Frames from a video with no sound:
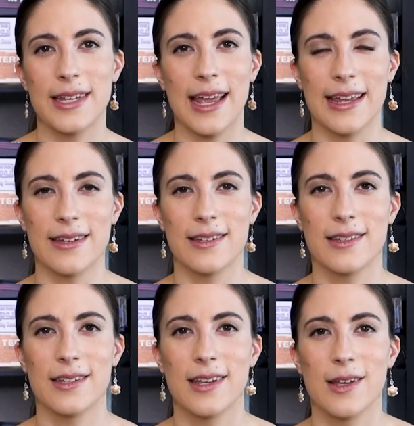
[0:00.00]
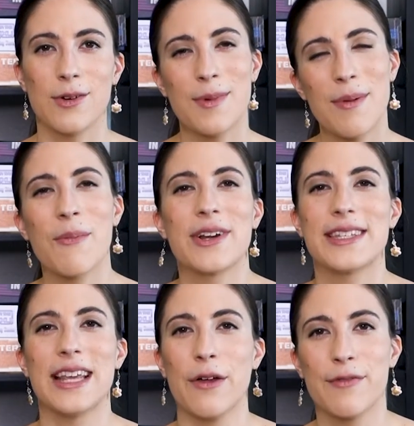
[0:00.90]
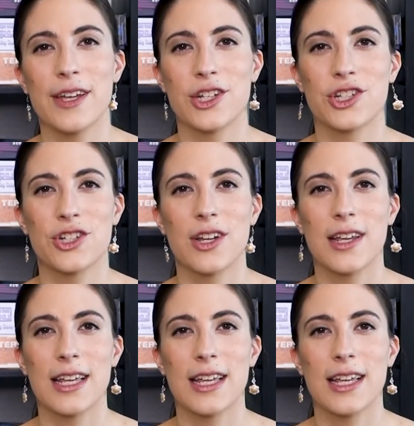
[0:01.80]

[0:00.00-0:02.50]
and, well, maybe more selfish.